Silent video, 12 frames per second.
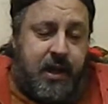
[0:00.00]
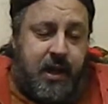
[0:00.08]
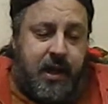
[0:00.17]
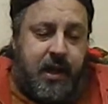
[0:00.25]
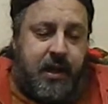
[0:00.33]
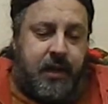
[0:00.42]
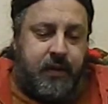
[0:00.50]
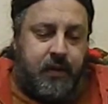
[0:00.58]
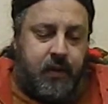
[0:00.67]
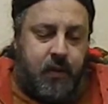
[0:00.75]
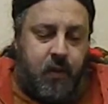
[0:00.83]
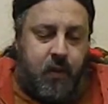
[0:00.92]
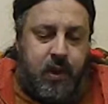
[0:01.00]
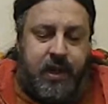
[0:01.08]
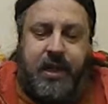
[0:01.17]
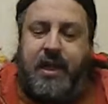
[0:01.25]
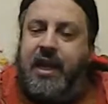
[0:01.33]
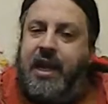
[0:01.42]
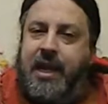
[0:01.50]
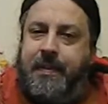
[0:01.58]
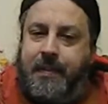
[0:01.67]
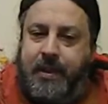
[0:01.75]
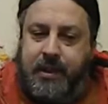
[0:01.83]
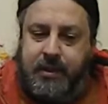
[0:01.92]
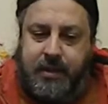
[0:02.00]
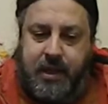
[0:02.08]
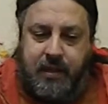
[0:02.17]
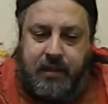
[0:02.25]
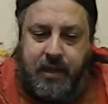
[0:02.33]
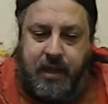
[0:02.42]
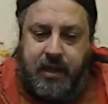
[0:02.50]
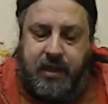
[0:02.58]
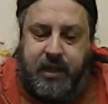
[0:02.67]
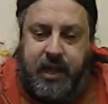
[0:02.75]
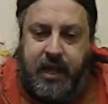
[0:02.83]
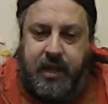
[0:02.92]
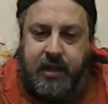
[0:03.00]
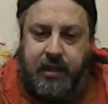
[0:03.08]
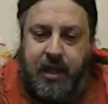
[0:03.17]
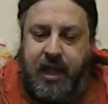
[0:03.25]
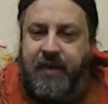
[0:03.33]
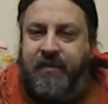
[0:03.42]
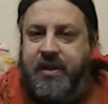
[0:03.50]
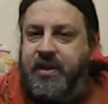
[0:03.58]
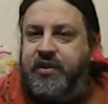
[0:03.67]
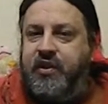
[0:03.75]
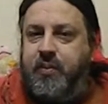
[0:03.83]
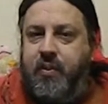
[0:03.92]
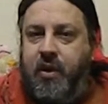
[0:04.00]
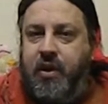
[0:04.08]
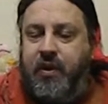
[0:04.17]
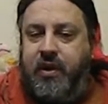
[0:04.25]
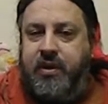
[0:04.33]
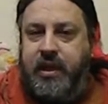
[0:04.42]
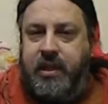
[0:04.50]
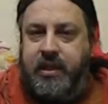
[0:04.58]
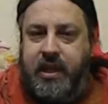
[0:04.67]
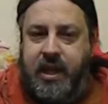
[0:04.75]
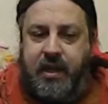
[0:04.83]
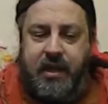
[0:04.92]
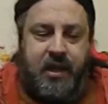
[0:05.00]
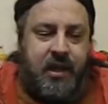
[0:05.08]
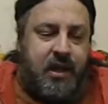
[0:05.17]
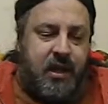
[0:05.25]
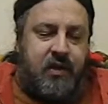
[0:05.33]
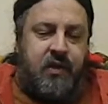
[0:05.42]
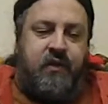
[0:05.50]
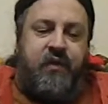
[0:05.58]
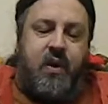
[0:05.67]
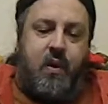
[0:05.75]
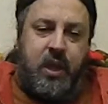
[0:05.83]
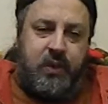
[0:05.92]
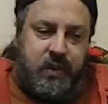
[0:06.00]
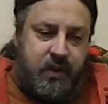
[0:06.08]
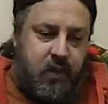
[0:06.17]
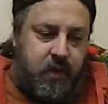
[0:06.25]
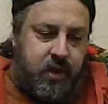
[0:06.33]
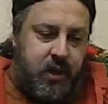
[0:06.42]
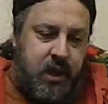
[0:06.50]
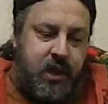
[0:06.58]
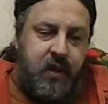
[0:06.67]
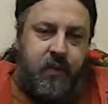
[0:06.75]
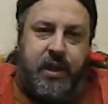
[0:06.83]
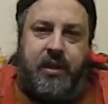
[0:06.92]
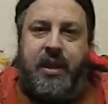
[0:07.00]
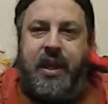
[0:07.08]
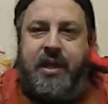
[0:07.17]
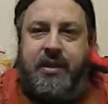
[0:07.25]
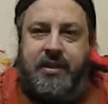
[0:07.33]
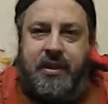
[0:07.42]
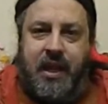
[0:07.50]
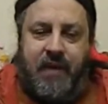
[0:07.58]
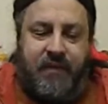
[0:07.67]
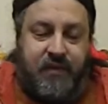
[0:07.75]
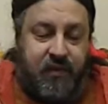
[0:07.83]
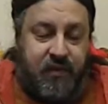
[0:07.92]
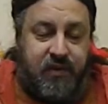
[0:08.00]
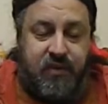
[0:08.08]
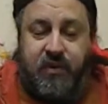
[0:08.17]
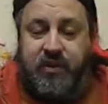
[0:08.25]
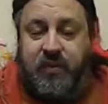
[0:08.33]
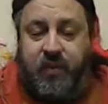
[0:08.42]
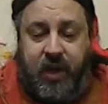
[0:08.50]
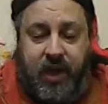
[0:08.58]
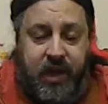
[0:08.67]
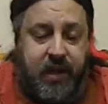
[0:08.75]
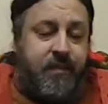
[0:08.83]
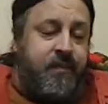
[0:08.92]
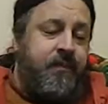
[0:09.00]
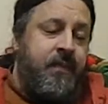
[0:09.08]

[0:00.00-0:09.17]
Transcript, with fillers: and what had happened is that uh, Kadant Live doesn't support thirteen ten. I couldn't figure out what was going on. I realized after doing some reading,